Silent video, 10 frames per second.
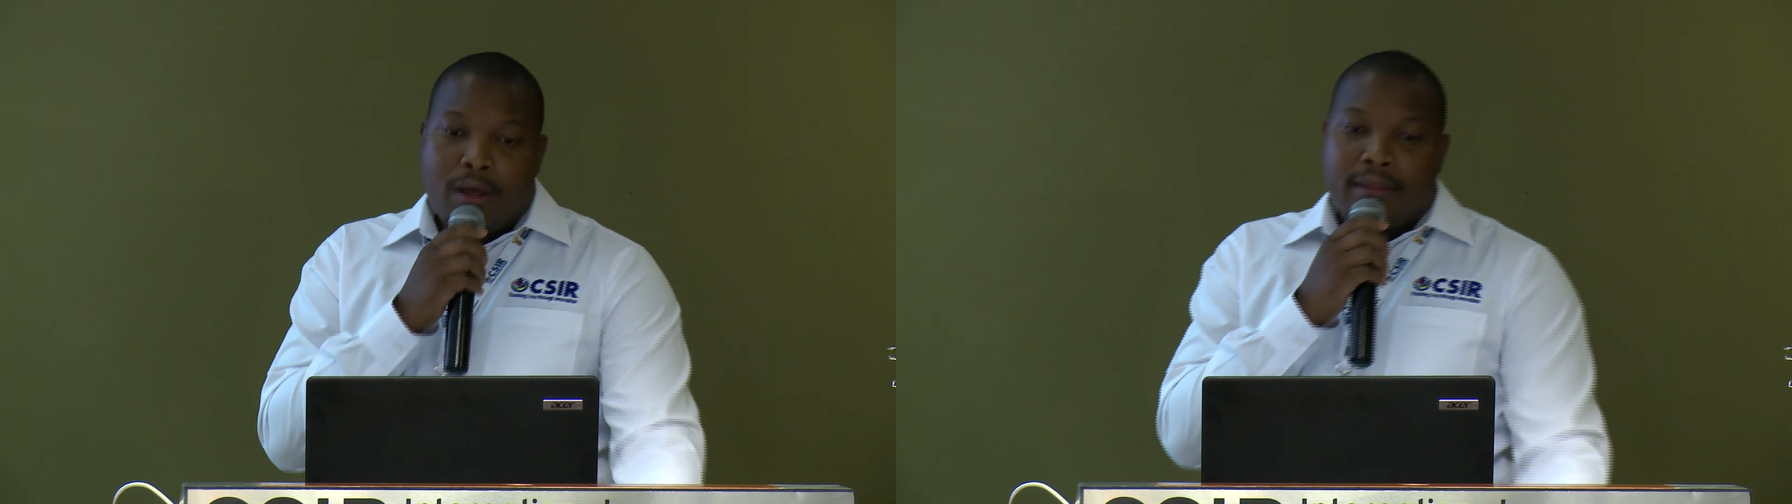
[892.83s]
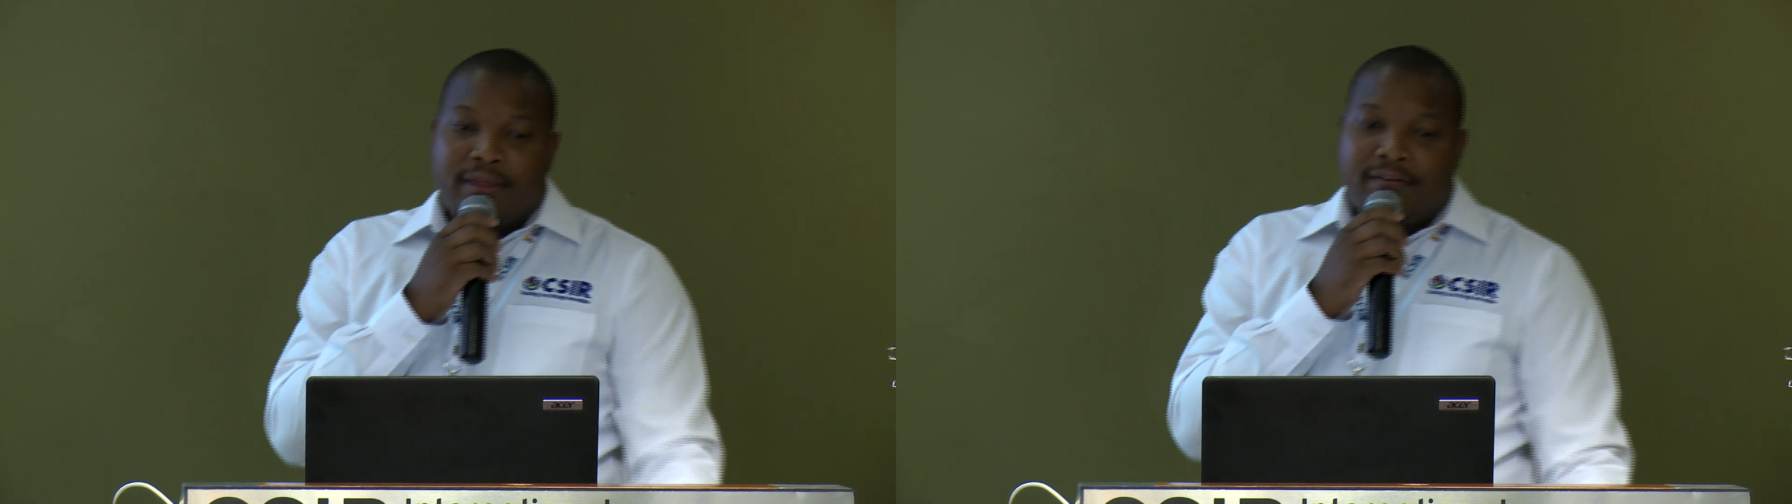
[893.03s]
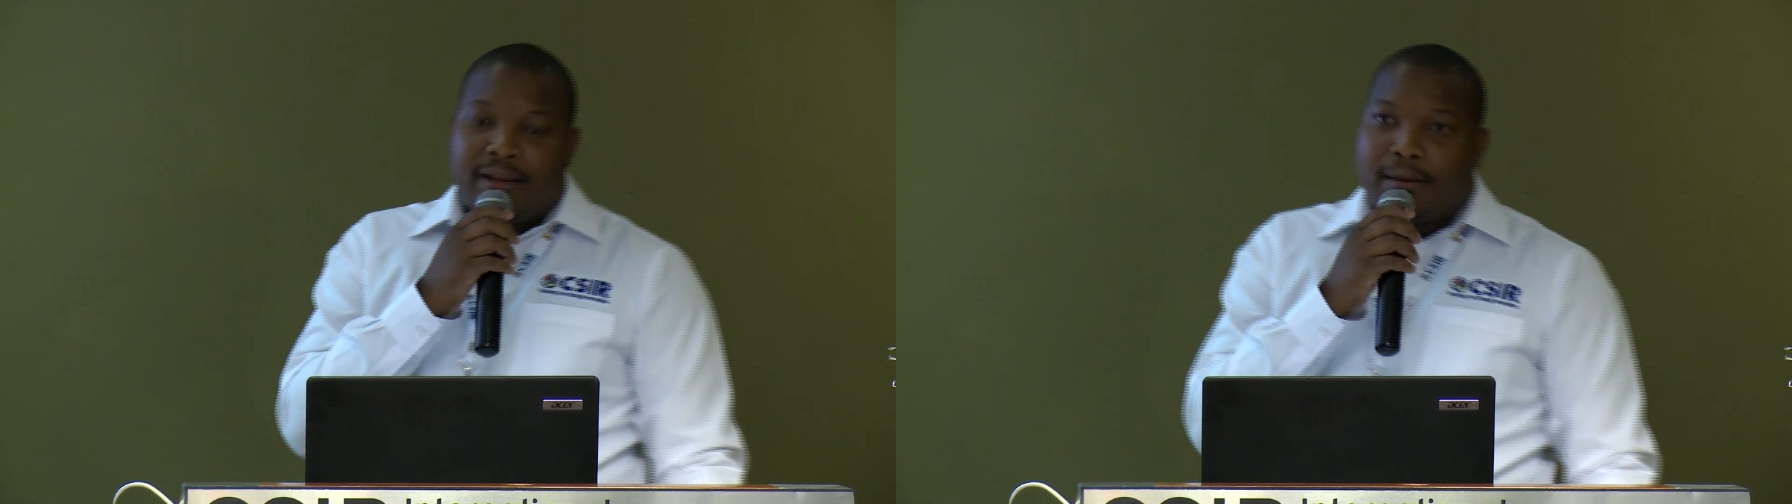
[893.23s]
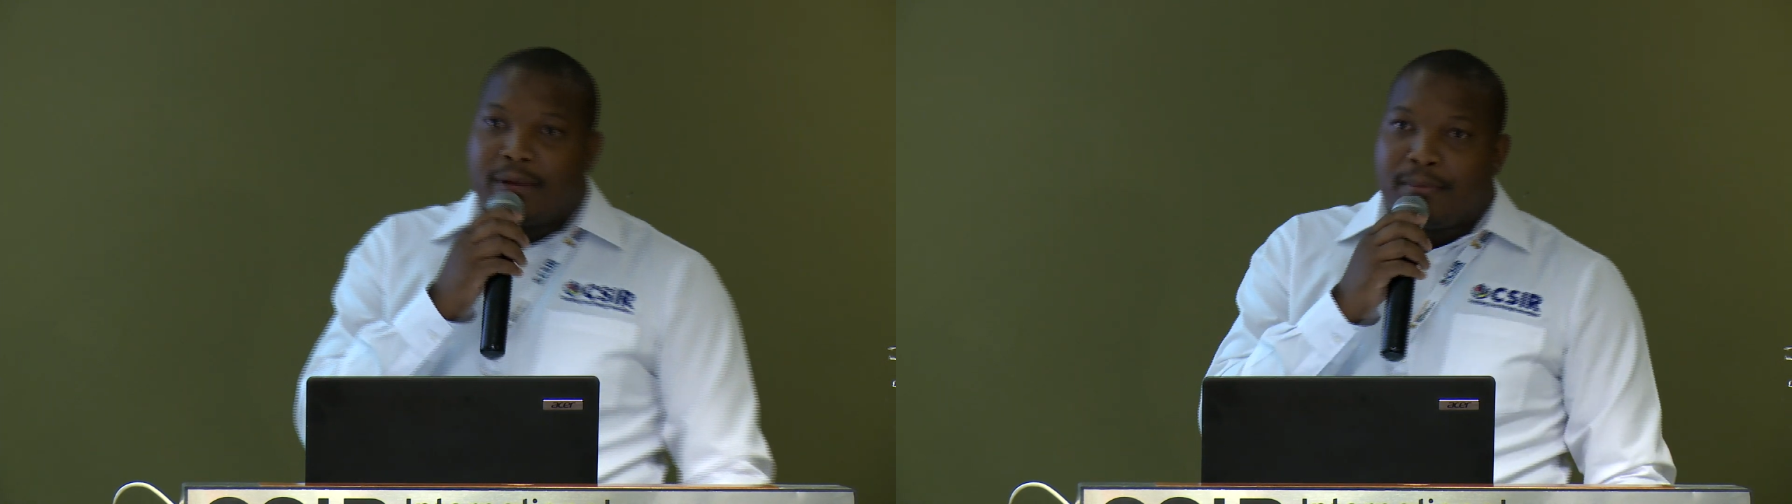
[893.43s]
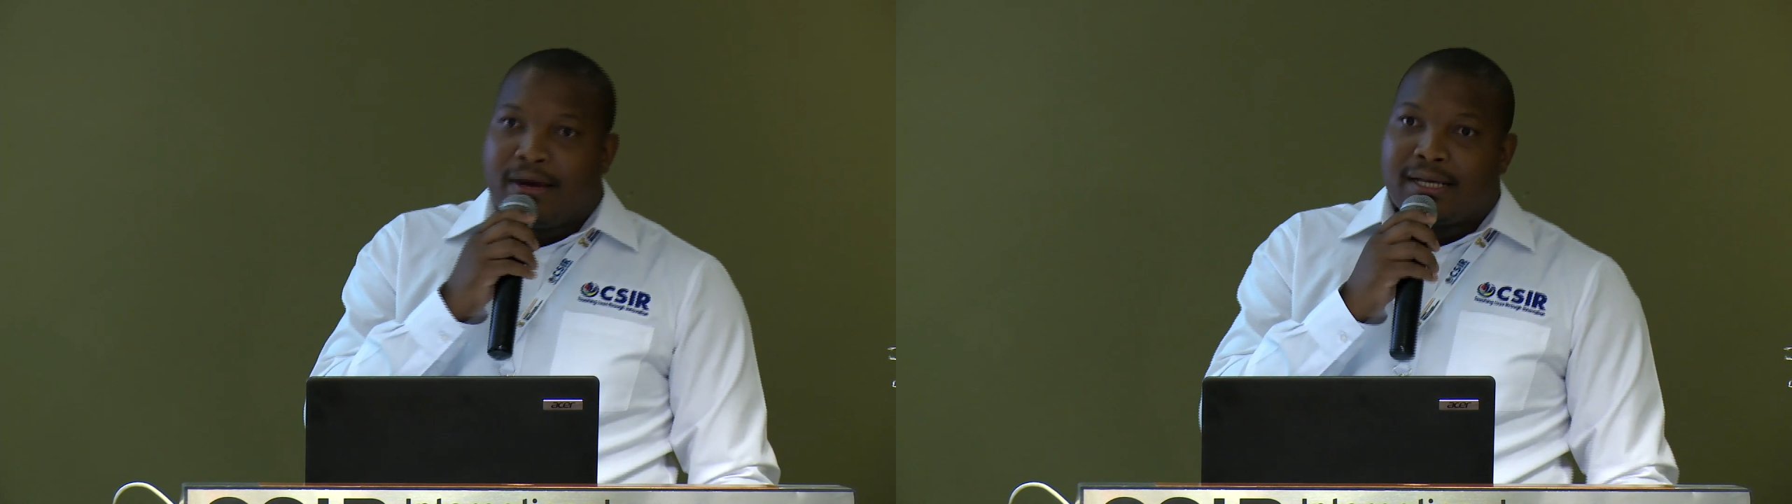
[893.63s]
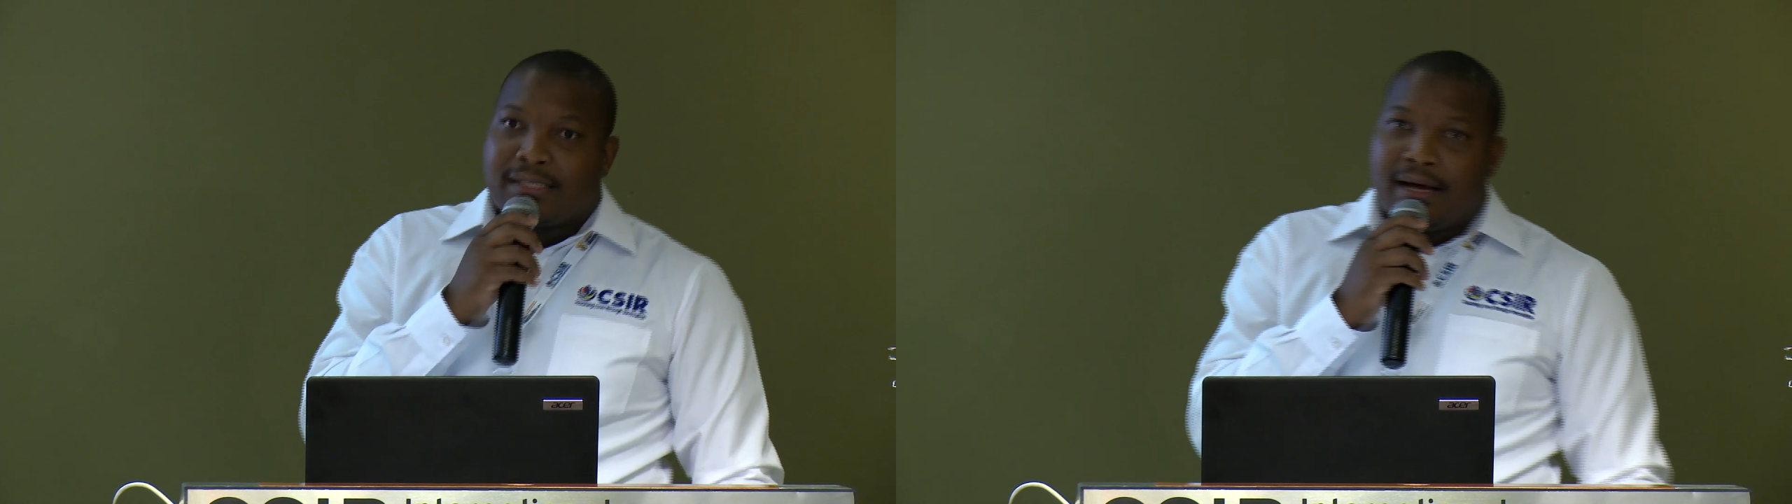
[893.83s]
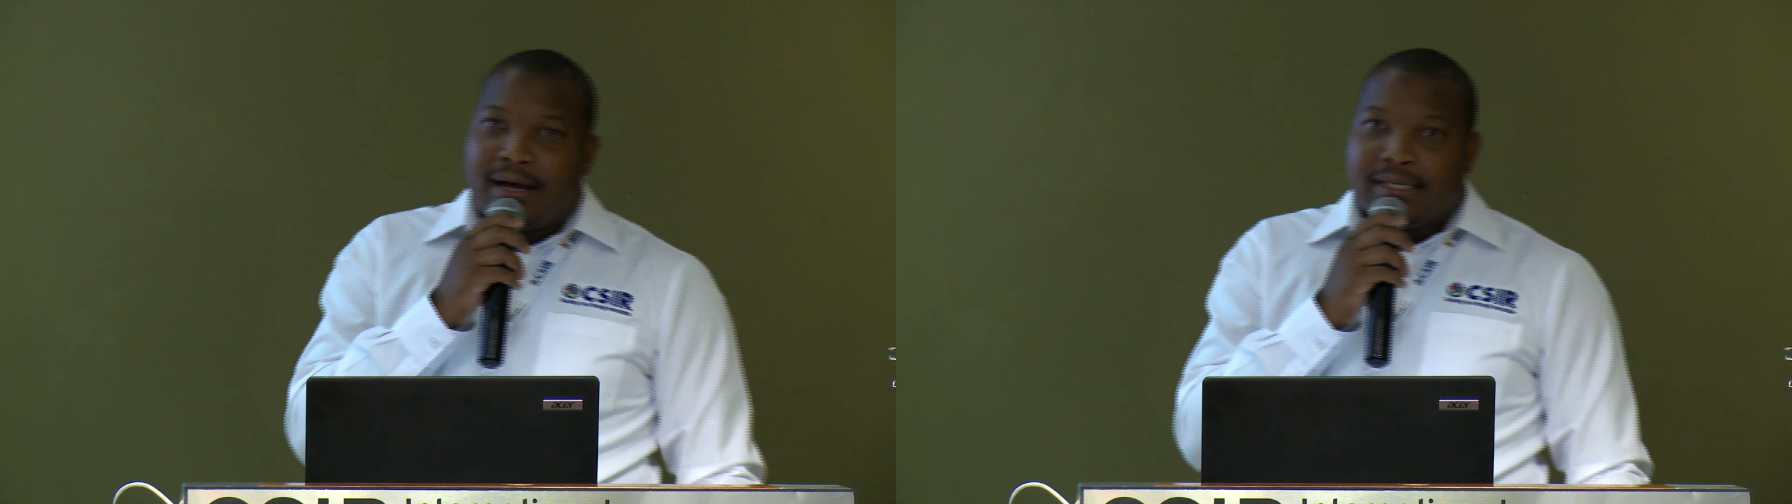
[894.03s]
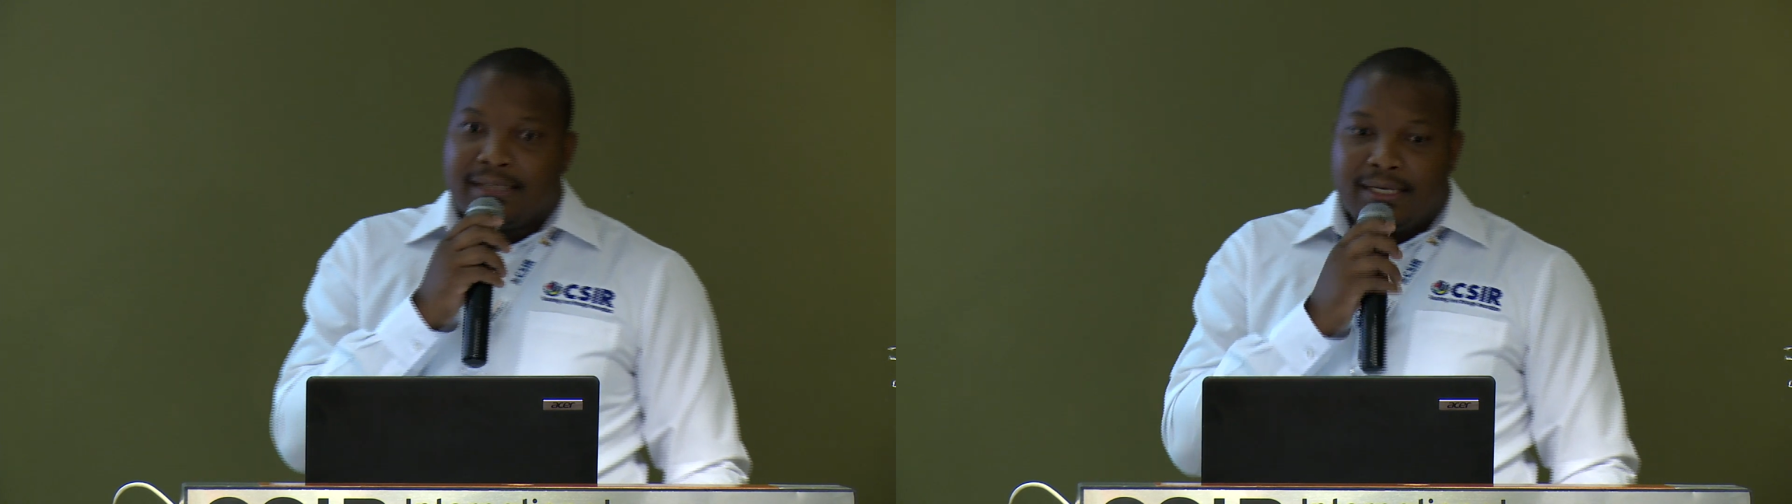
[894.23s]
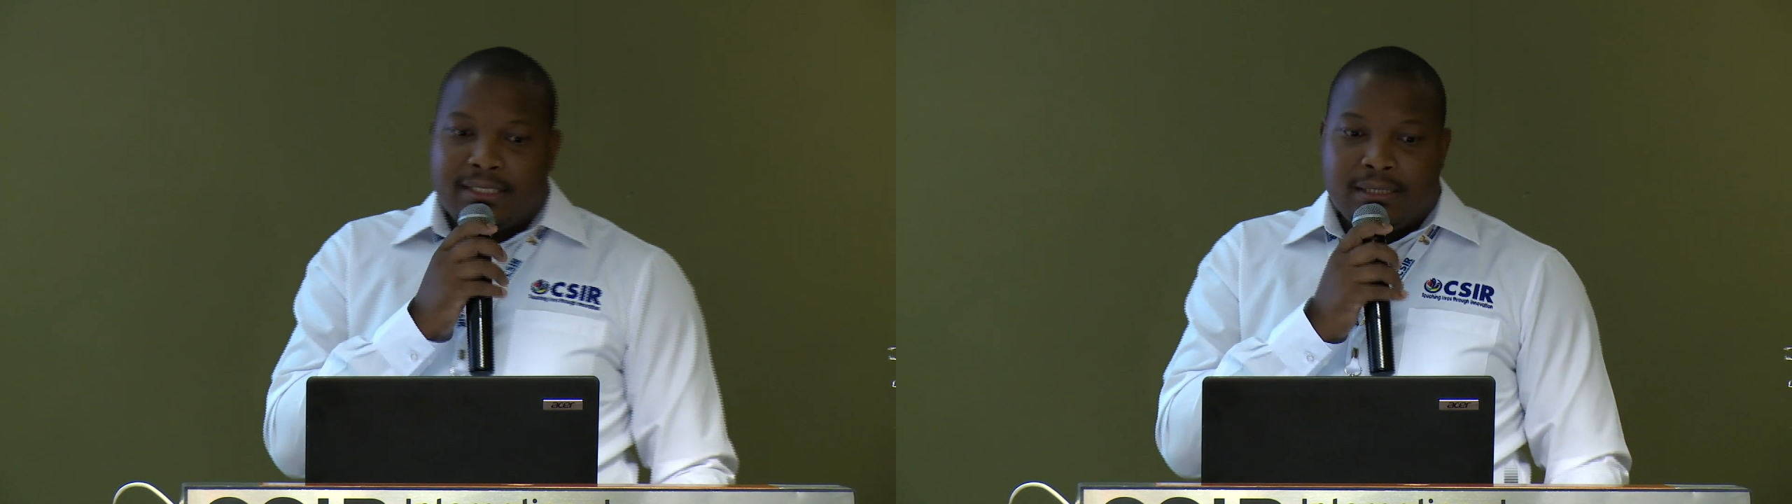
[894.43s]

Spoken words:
the final remarks is that